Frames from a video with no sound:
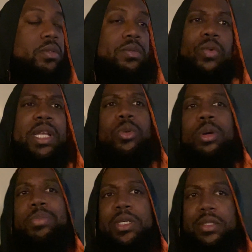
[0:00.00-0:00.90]
Read more
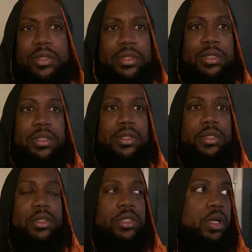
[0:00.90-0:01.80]
books.
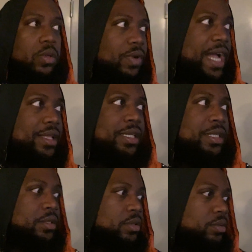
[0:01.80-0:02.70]
So rather
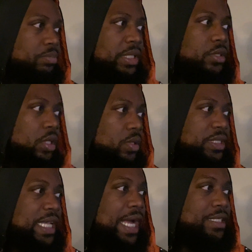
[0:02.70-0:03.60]
than be so
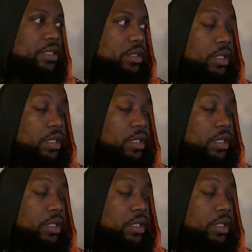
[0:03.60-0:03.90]
attached to,